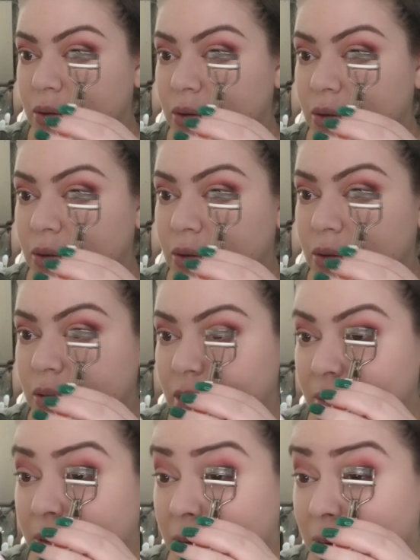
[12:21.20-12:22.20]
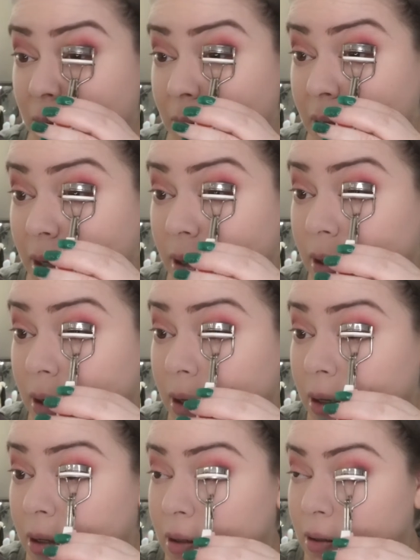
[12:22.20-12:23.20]
Okay, so I'm gonna go ahead
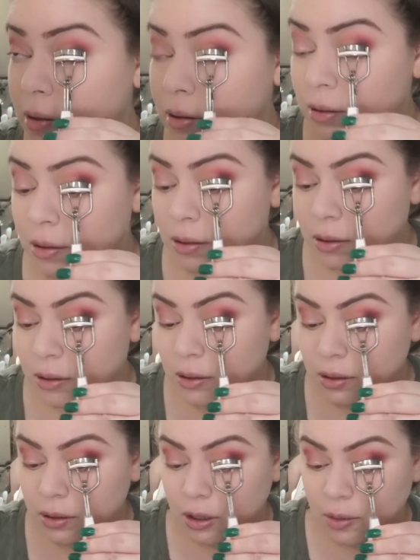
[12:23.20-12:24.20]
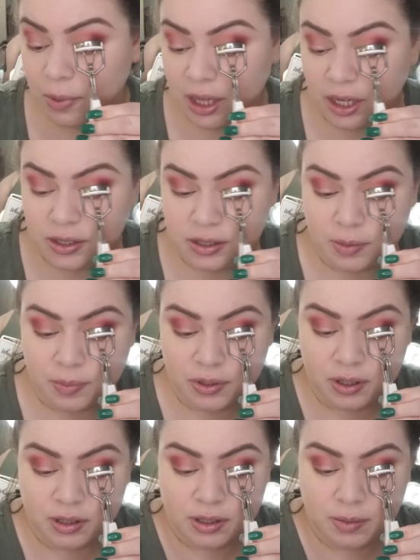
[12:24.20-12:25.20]
and curl my lashes and
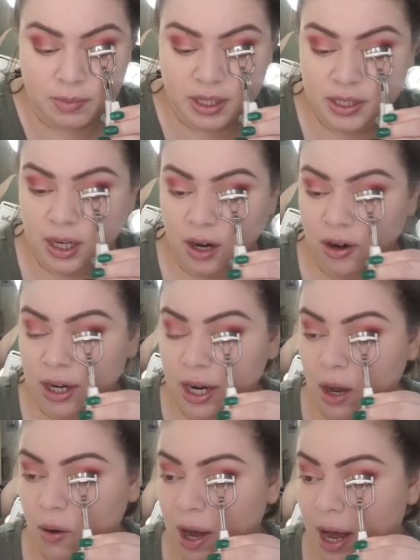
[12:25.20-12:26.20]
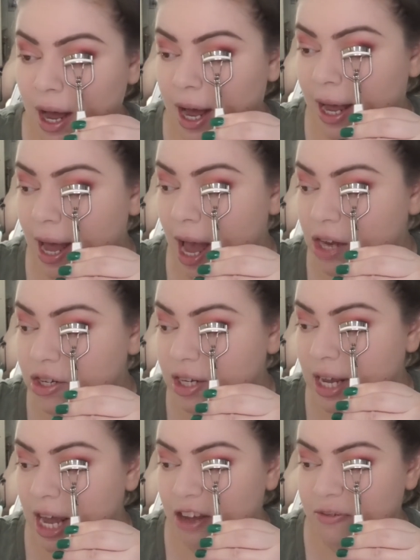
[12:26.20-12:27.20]
put on some mascara. Now I
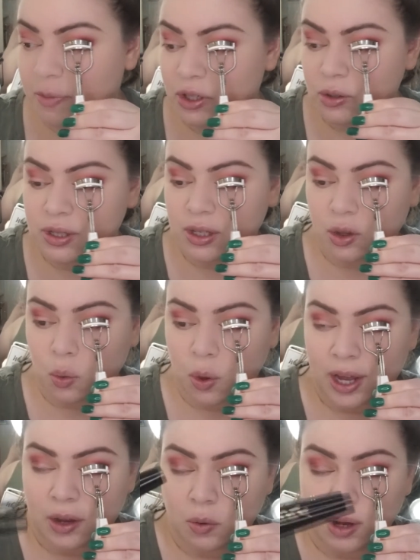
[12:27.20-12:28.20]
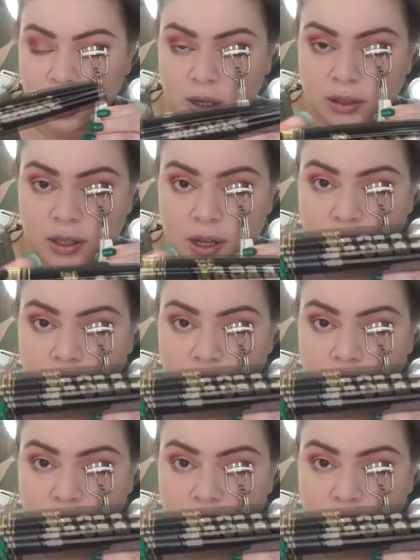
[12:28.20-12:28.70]
actually have been using the Wet n Wild